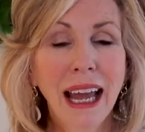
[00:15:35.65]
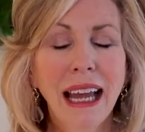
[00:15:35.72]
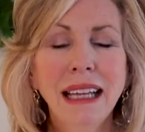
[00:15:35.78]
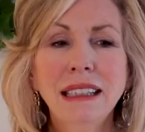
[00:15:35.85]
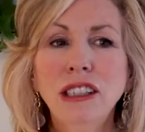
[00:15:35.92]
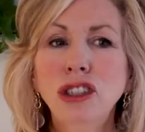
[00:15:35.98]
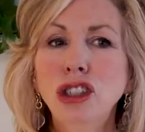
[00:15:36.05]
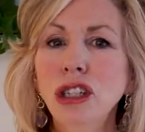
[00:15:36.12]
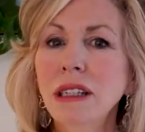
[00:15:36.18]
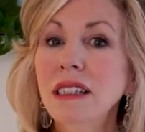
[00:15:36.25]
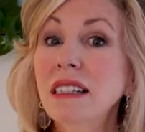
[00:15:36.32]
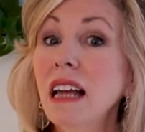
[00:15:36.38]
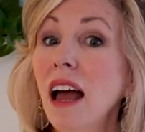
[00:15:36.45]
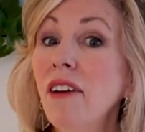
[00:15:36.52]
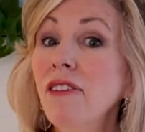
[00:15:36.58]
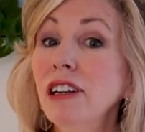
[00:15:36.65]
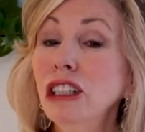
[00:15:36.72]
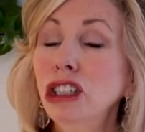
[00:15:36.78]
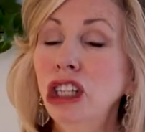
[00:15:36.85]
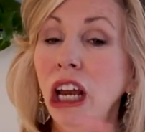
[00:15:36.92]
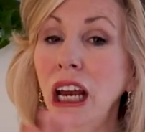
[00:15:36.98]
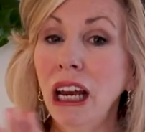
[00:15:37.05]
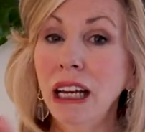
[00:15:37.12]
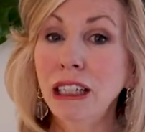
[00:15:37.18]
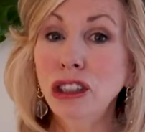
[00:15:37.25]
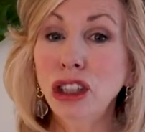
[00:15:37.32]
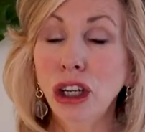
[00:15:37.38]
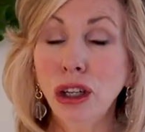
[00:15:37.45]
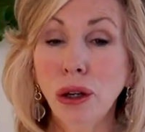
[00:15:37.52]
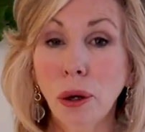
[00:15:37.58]
It's just
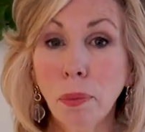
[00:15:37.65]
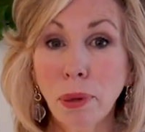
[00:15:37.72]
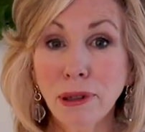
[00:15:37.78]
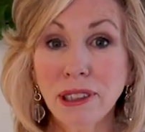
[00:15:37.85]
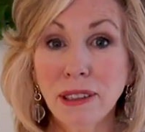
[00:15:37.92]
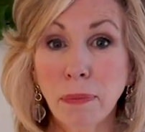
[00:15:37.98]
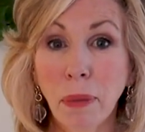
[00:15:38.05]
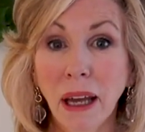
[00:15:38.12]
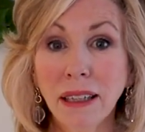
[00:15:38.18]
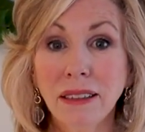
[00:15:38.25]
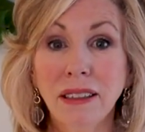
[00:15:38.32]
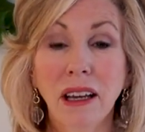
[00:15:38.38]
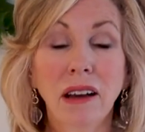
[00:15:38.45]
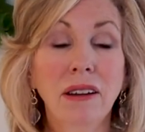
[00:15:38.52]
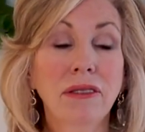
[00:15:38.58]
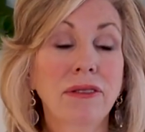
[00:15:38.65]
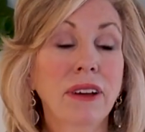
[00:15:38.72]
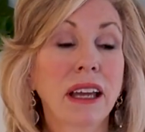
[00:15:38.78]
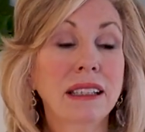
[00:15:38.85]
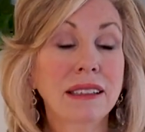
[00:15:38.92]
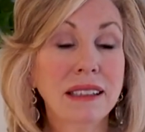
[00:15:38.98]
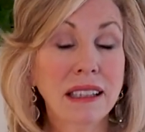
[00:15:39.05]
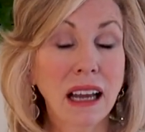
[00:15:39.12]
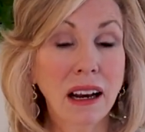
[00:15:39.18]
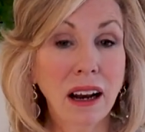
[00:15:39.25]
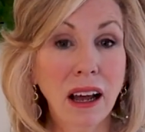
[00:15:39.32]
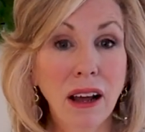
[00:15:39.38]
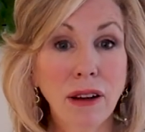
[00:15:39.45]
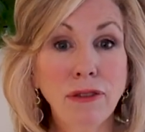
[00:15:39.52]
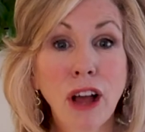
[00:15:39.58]
changing your perspective instead
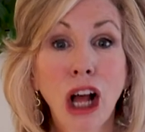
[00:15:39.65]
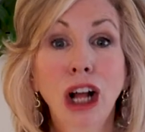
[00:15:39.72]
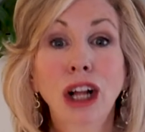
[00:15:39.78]
of